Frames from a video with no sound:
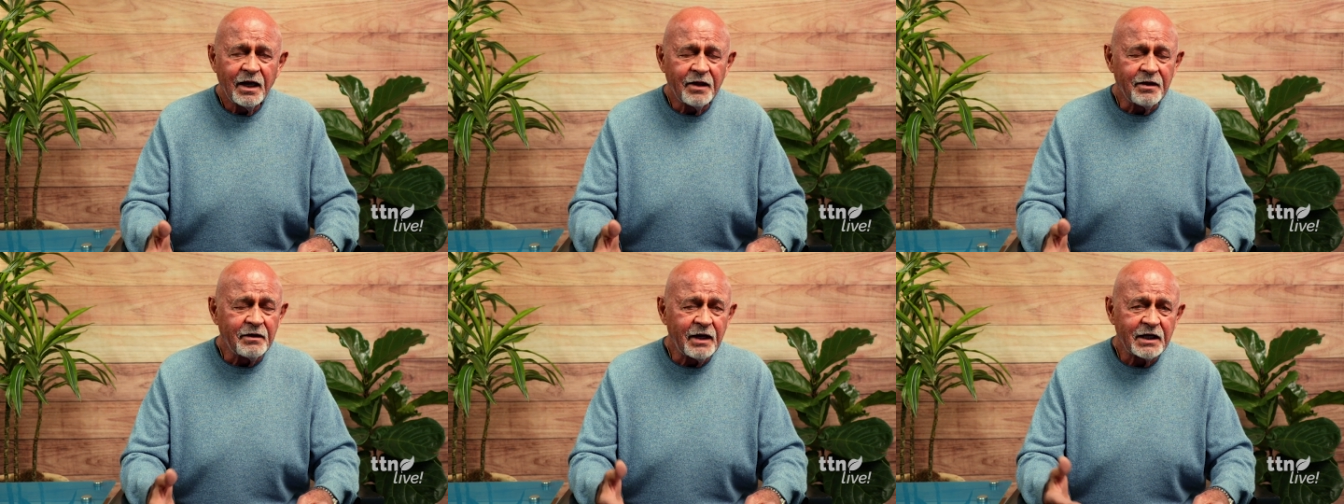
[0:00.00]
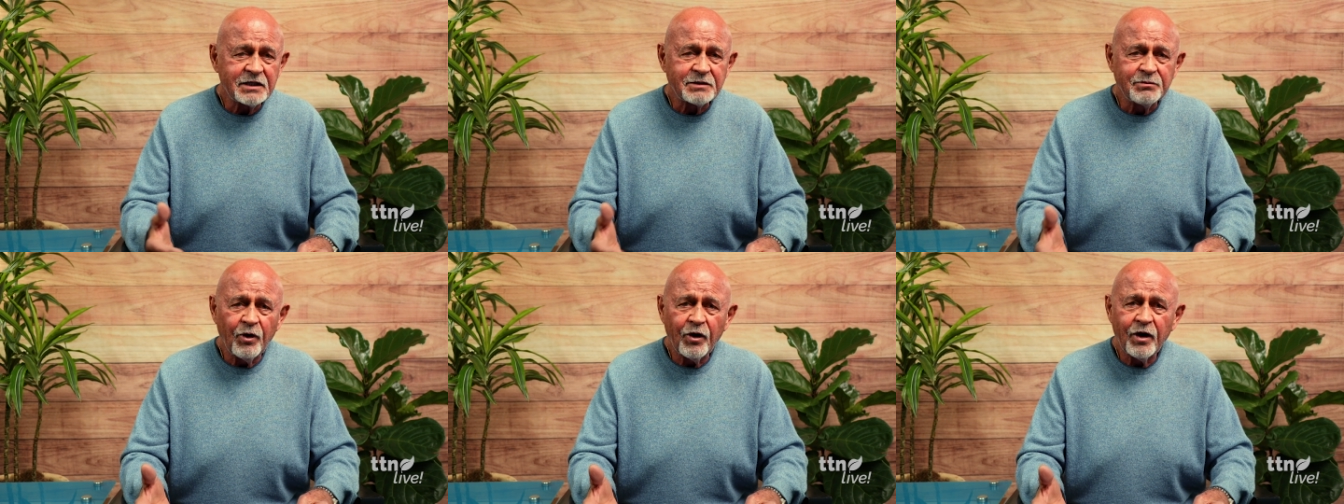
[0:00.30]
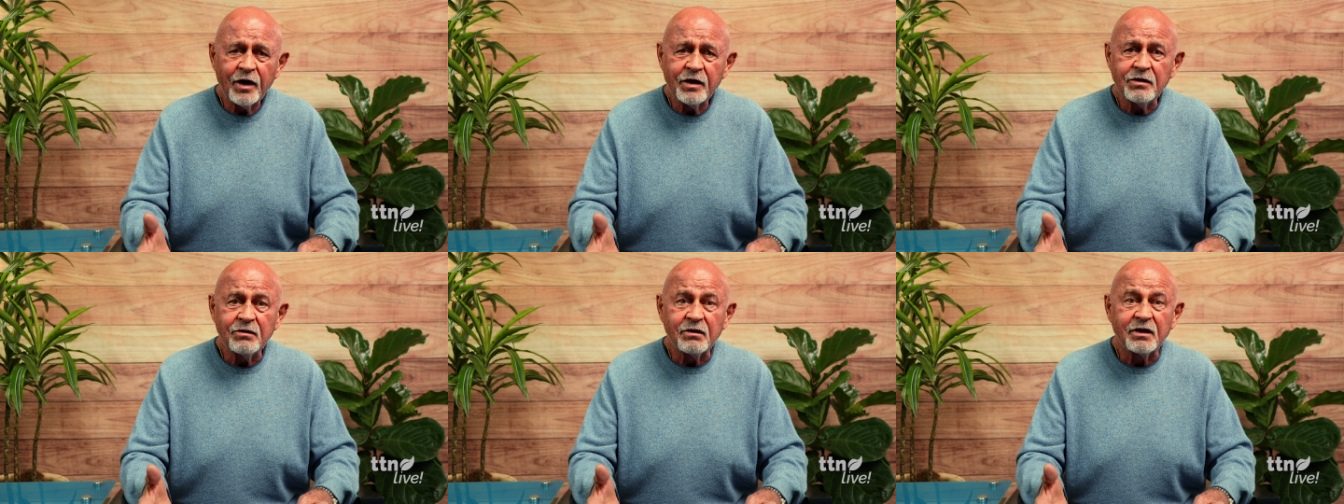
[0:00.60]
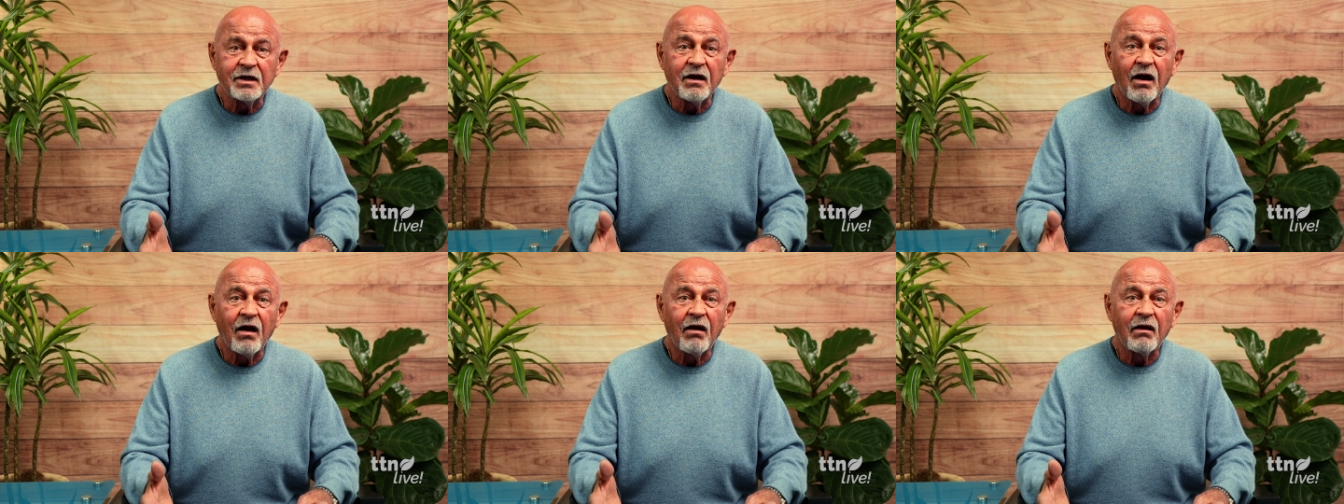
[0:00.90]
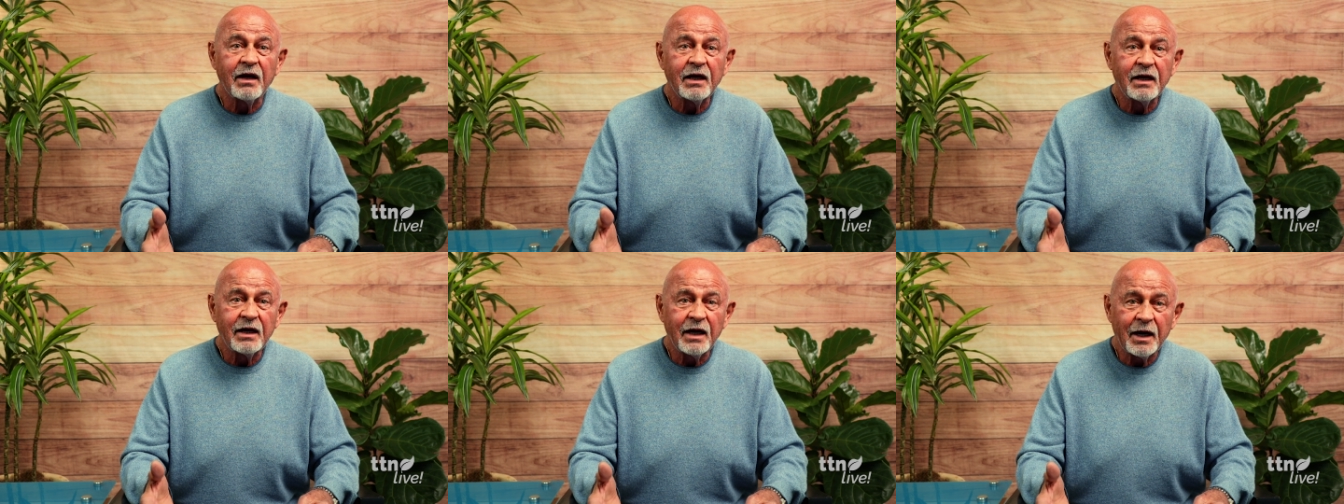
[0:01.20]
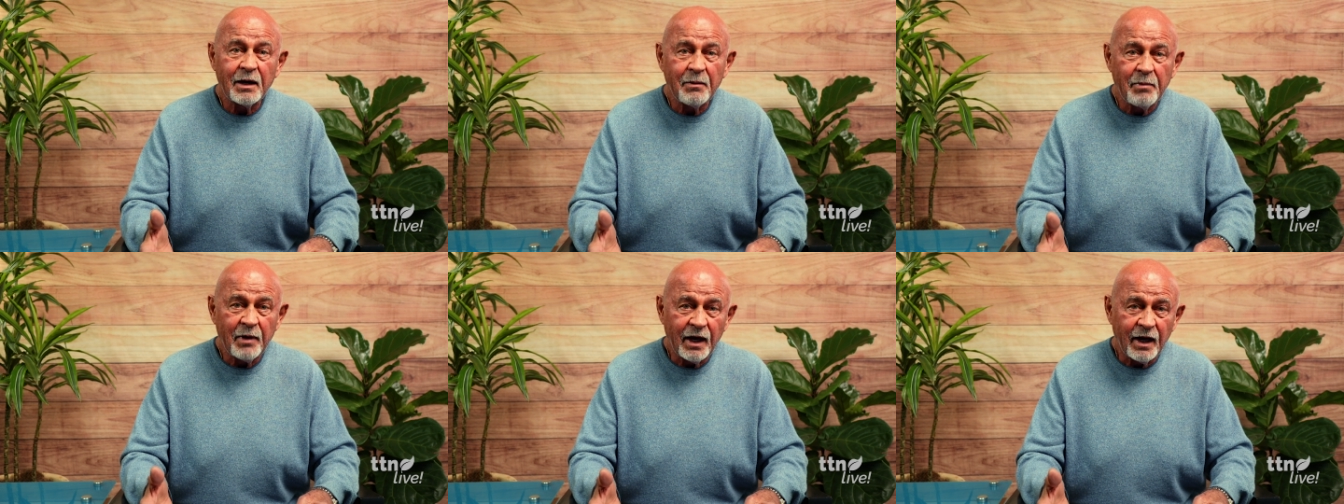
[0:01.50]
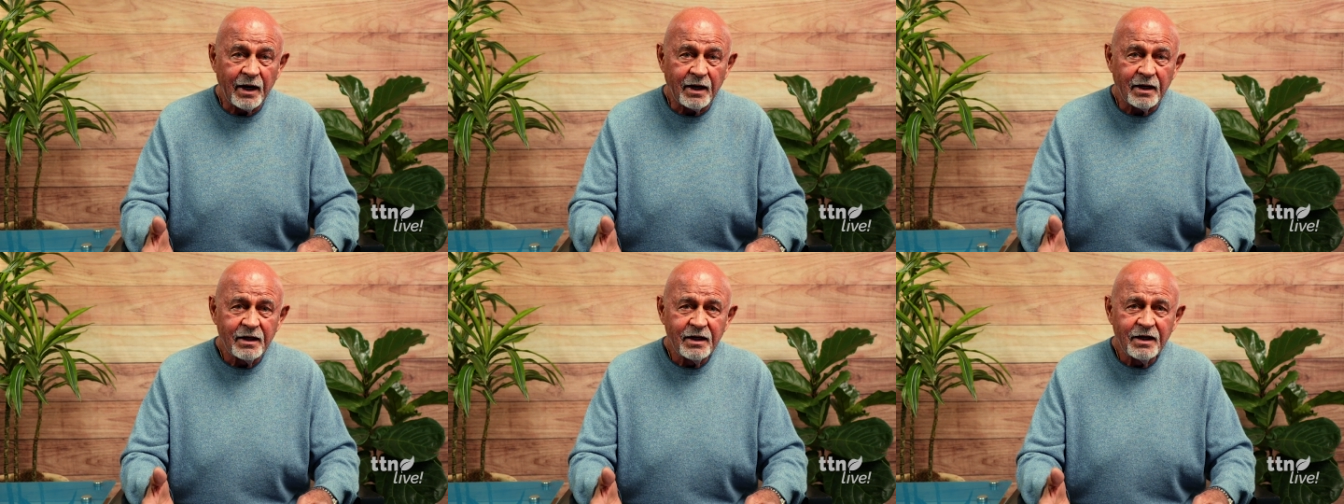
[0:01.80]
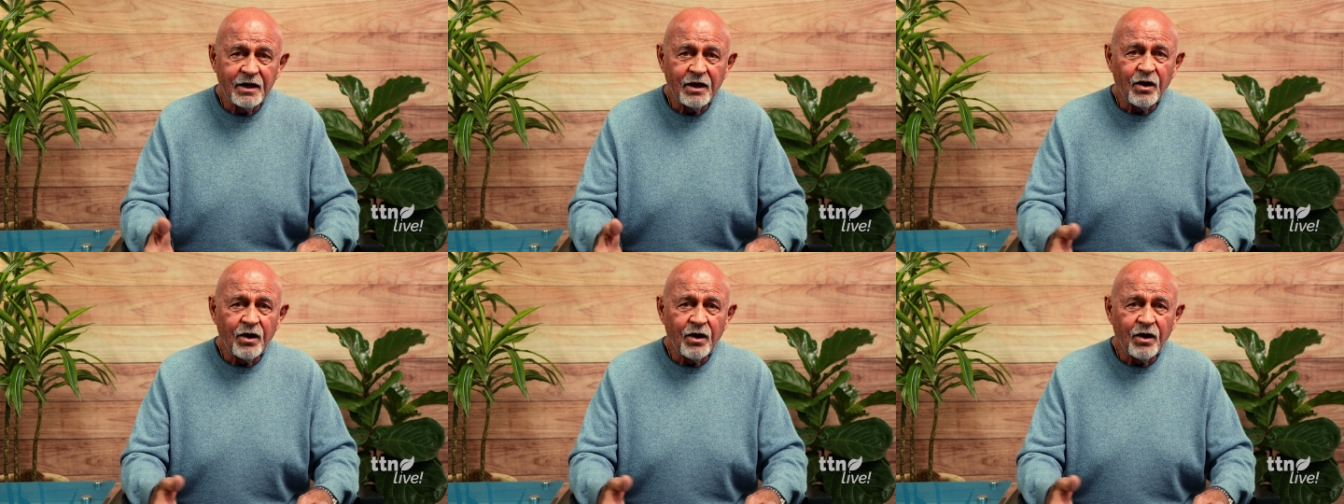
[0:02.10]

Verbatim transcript: And the next morning, you can hardly get out of bed.